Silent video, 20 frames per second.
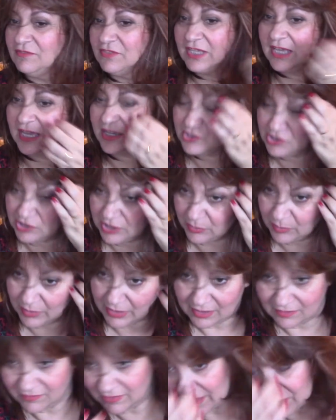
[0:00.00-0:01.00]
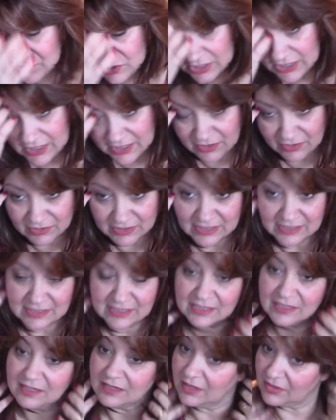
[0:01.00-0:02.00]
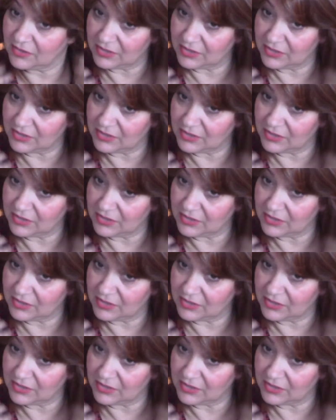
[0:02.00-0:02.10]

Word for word: the Ashlee wig. I've actually got it in another